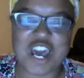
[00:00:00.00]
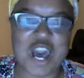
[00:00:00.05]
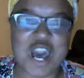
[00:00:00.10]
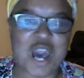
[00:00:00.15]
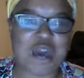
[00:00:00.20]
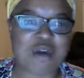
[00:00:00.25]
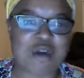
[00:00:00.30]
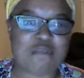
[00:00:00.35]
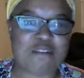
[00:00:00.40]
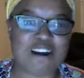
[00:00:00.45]

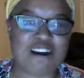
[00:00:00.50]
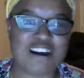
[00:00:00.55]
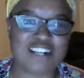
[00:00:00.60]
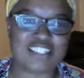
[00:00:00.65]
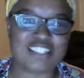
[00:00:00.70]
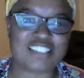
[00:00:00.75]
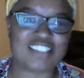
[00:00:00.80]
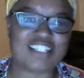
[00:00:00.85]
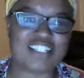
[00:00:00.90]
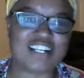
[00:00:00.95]
I am
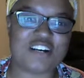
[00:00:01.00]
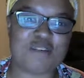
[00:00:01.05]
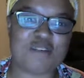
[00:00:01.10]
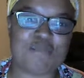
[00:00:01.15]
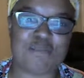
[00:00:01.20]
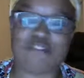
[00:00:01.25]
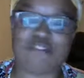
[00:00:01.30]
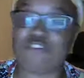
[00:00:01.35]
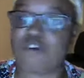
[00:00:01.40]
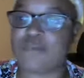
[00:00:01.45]

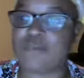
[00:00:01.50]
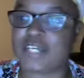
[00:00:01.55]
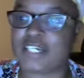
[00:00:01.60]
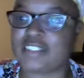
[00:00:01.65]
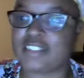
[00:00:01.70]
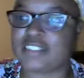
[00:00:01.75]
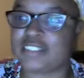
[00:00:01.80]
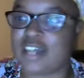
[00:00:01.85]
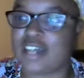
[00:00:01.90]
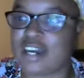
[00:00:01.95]
awesome. Before we
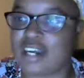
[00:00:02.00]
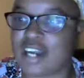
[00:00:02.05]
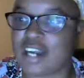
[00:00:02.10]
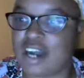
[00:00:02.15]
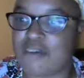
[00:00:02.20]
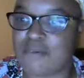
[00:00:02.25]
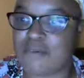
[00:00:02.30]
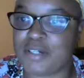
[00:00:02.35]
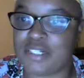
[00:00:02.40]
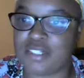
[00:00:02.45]
get started,
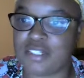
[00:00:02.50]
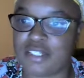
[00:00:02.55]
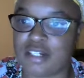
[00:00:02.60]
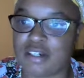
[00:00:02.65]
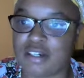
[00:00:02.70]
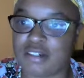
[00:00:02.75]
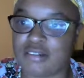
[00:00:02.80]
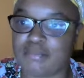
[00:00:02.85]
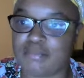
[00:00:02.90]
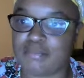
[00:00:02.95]
I want
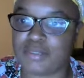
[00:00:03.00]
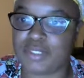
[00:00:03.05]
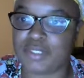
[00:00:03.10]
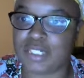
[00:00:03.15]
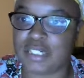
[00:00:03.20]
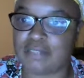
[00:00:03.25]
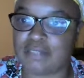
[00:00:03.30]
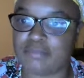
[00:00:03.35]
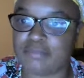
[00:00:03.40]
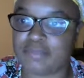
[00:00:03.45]
to put
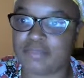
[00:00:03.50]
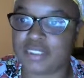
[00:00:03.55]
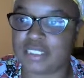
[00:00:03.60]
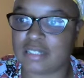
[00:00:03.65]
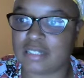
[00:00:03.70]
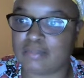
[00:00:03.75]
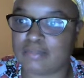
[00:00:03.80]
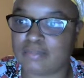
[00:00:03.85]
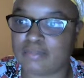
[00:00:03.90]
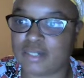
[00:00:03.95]
up
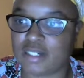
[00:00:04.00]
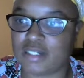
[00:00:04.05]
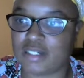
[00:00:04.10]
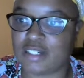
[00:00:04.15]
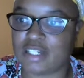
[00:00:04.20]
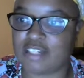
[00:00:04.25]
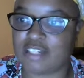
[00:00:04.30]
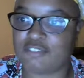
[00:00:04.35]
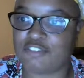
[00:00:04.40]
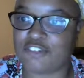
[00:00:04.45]
some
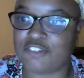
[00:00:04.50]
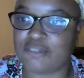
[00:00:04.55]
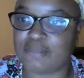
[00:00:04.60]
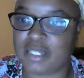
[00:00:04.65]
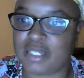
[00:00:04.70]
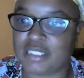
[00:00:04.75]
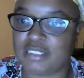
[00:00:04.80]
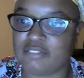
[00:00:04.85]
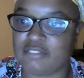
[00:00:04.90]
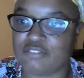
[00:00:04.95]

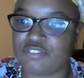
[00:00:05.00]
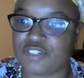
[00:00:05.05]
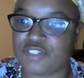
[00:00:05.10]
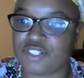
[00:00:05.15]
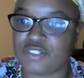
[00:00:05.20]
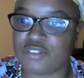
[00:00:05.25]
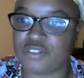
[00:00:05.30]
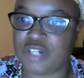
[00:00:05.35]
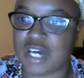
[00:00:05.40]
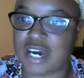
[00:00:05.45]
information for
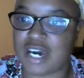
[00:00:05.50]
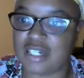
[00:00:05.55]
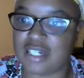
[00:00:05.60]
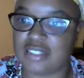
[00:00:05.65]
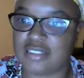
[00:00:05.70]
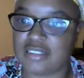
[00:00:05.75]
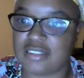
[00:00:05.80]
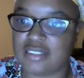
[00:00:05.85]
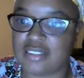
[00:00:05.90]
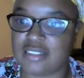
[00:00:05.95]
you
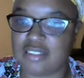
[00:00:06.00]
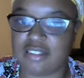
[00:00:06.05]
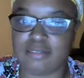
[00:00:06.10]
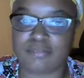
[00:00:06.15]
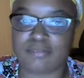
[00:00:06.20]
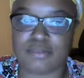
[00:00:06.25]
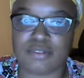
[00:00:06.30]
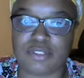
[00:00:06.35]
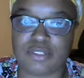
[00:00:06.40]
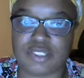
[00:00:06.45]
guys
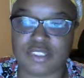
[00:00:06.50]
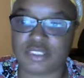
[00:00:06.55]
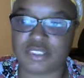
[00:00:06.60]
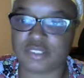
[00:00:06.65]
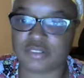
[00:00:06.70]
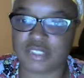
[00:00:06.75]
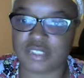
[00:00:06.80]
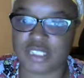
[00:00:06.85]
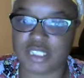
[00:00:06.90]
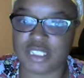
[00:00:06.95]
up on the
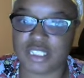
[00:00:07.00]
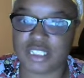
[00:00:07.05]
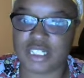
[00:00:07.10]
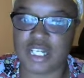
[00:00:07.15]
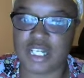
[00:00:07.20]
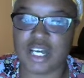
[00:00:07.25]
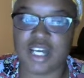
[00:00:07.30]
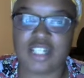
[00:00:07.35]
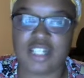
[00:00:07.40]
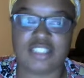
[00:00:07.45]

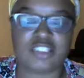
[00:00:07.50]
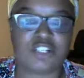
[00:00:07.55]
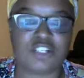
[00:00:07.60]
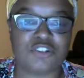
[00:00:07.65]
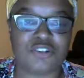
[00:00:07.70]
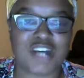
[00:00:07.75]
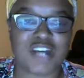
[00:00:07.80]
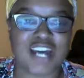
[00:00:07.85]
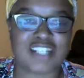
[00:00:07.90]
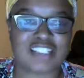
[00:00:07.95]
screen so
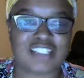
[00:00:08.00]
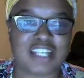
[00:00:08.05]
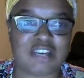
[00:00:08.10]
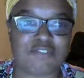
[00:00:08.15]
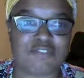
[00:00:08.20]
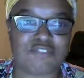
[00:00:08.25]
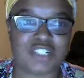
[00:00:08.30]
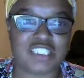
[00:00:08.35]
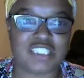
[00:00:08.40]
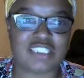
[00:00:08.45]
you guys
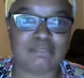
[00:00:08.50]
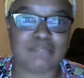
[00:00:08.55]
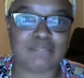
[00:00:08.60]
can reach